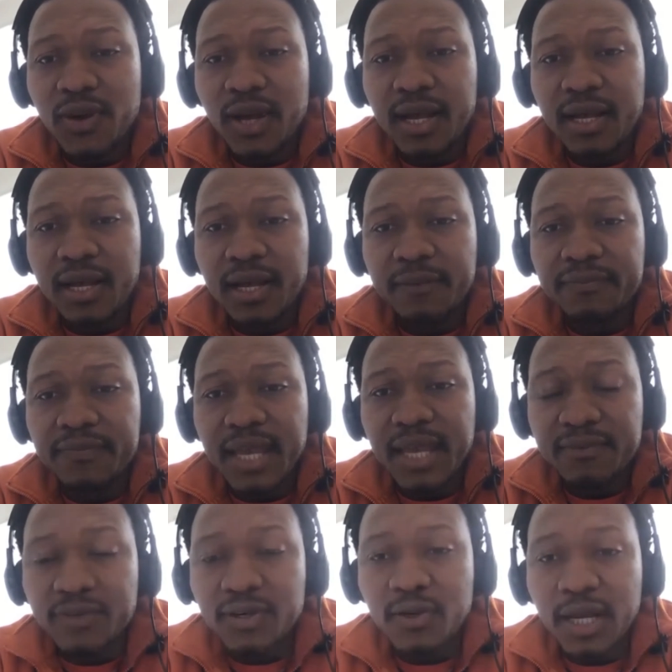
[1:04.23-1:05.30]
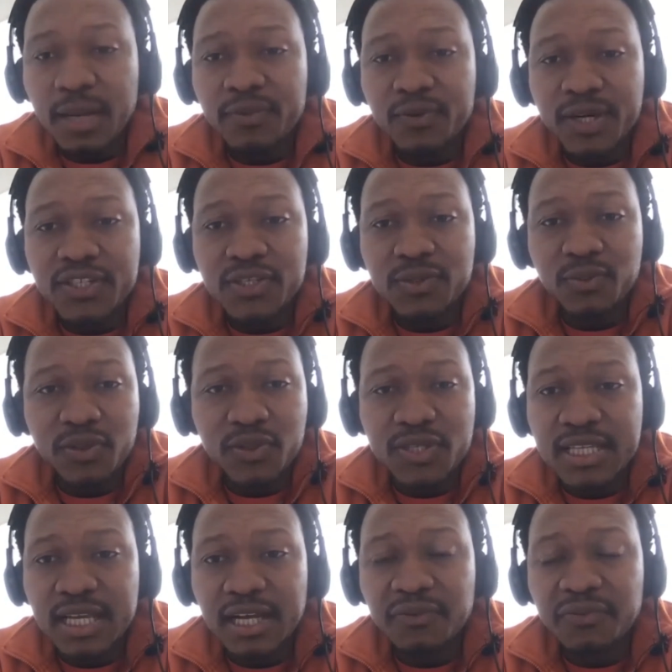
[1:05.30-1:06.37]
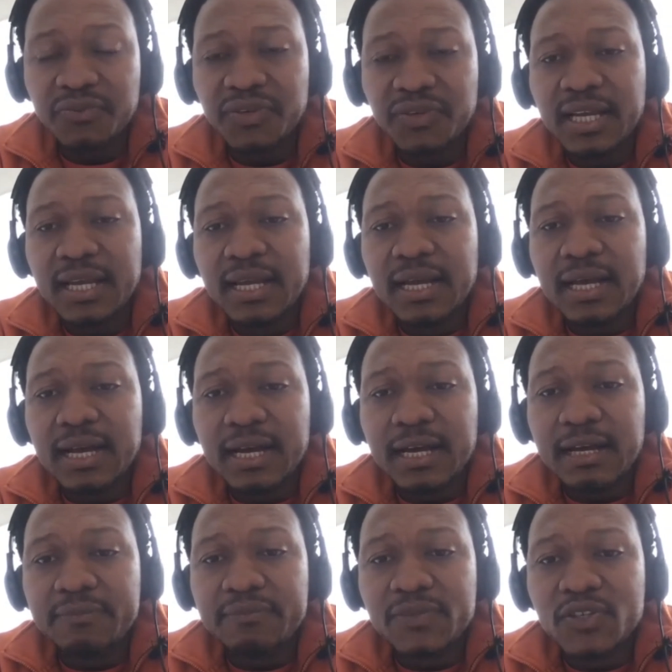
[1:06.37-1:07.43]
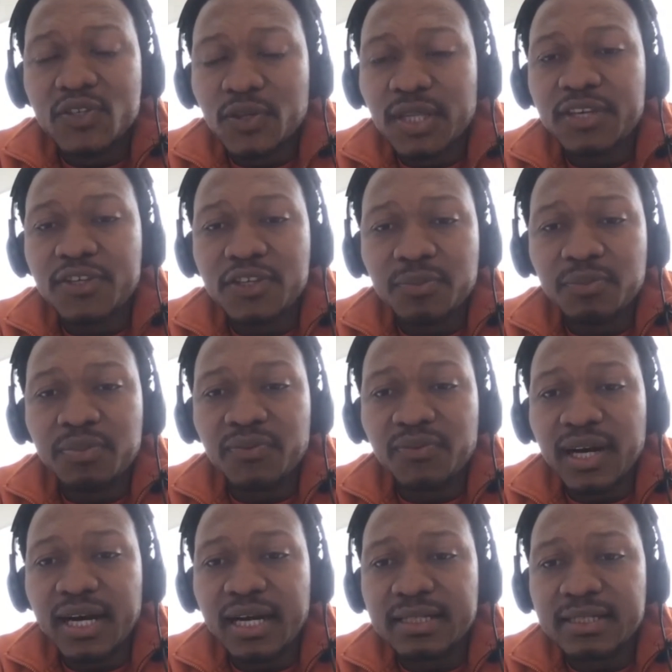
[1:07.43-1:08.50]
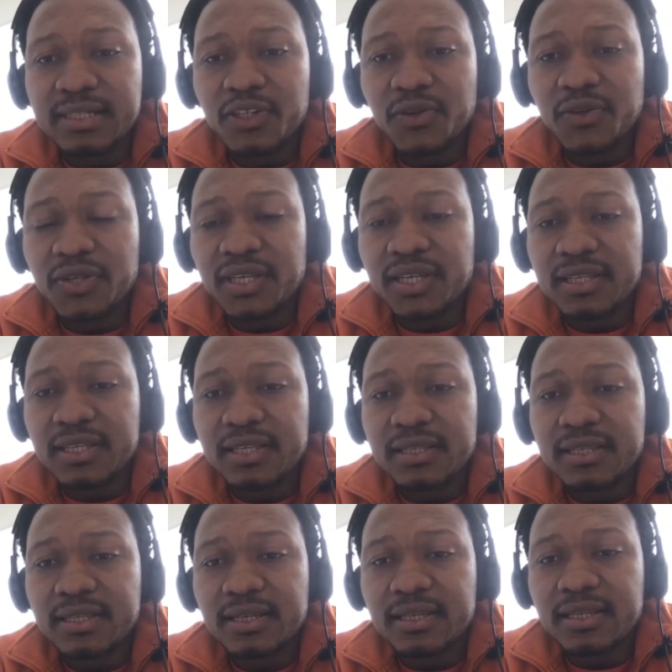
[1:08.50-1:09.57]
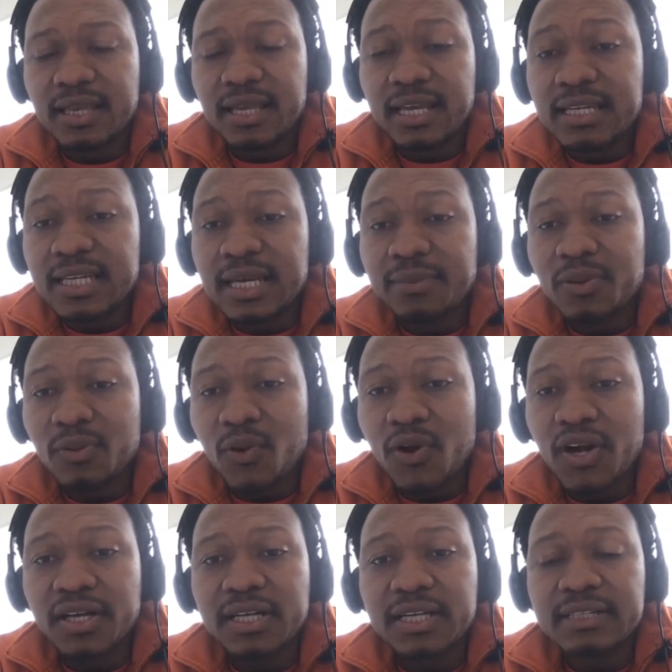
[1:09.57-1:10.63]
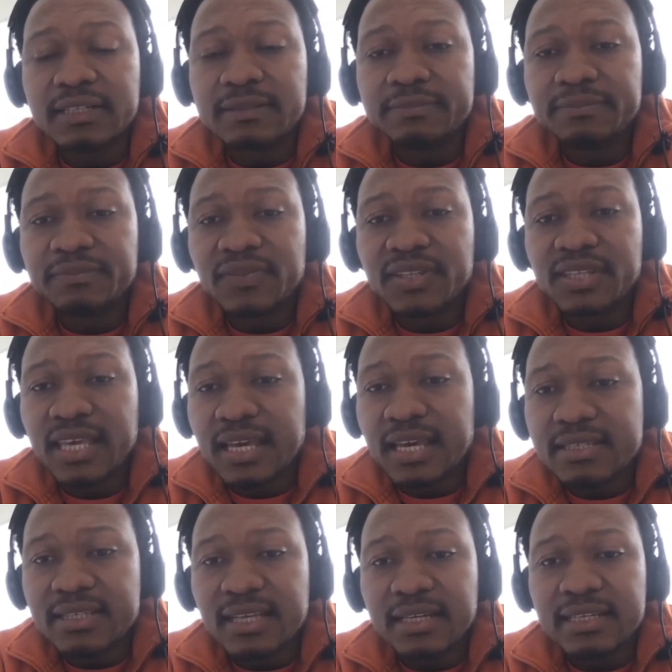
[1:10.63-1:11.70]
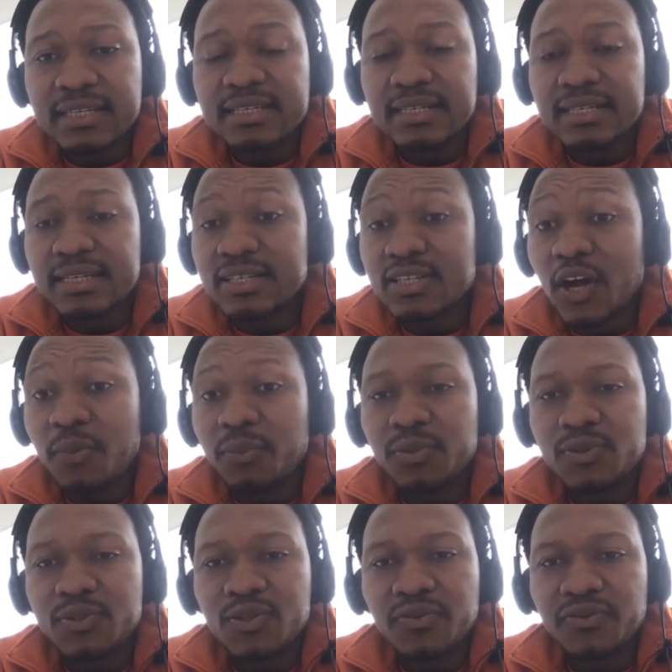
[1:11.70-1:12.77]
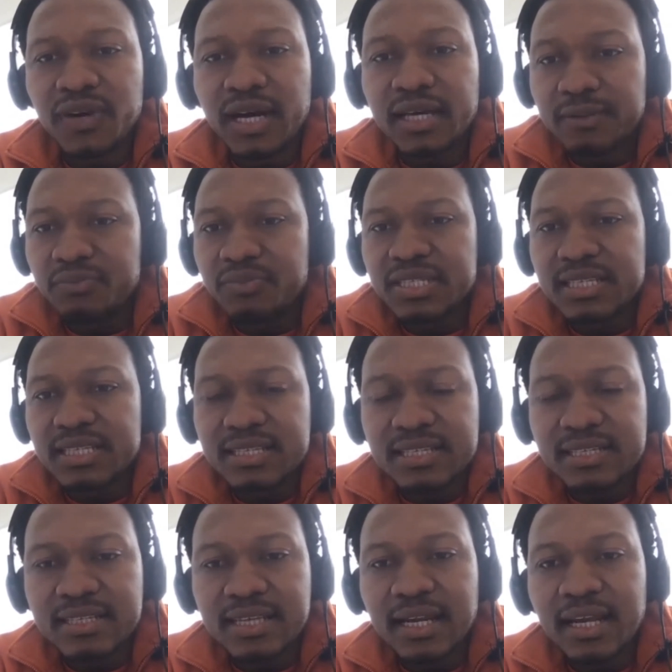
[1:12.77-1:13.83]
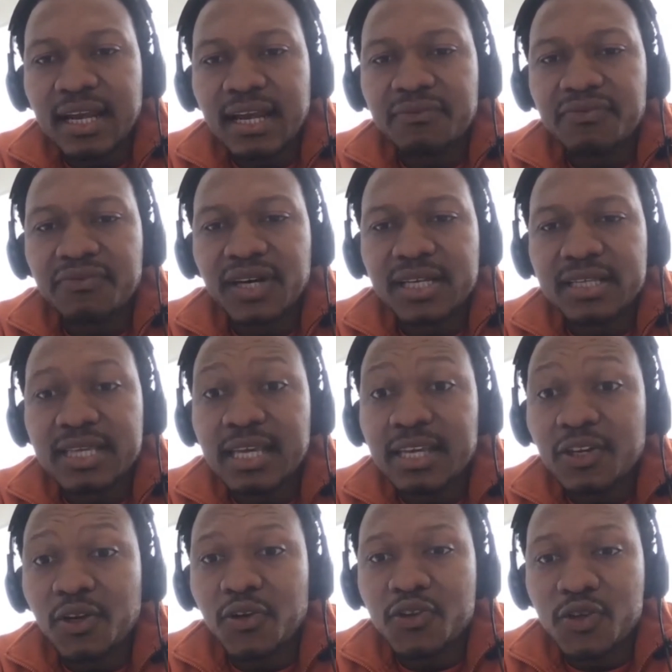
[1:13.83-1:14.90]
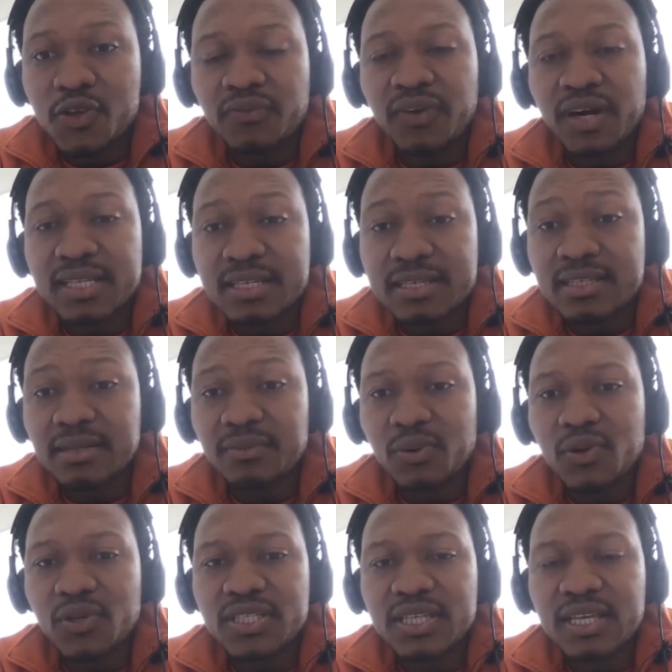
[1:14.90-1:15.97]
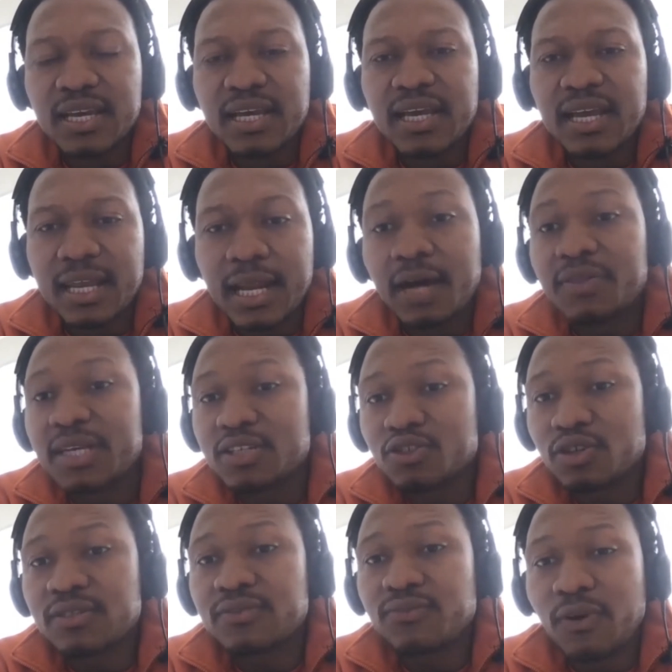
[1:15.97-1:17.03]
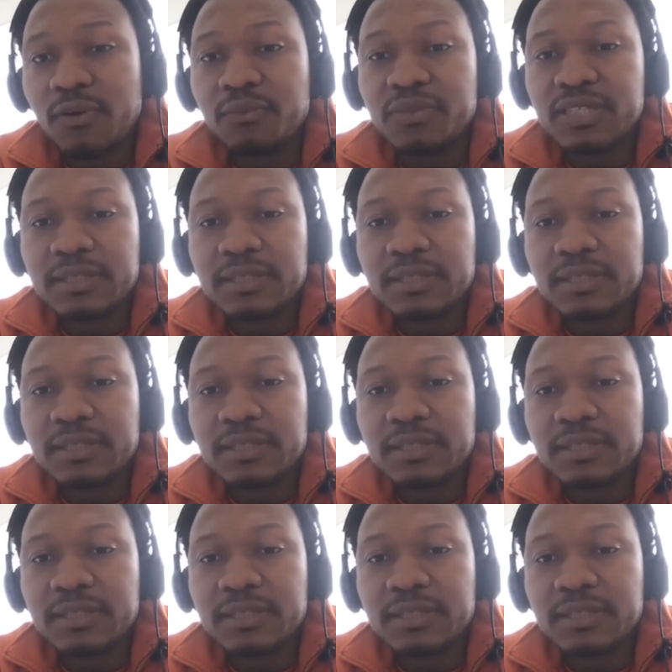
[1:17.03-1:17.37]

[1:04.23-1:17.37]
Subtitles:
have a collaboration with yourself so that you can provide, the in-depth work and case studies and examples of other businesses that have taken on your advice and support and how that's transformed